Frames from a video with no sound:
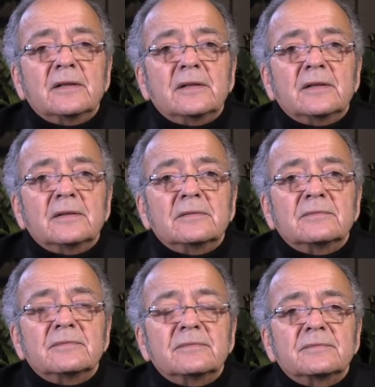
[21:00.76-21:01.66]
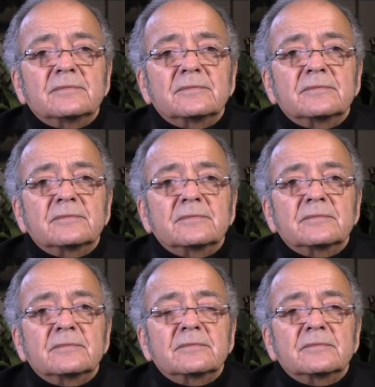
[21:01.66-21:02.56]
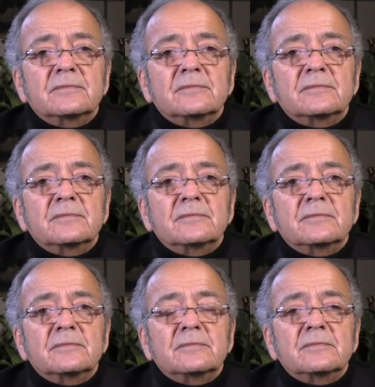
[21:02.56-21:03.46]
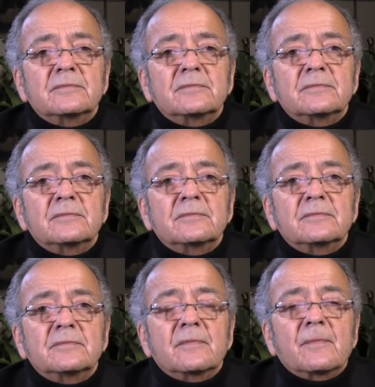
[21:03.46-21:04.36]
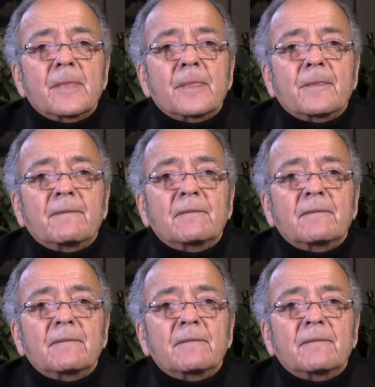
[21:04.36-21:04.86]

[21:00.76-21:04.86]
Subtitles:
This person isn't speaking.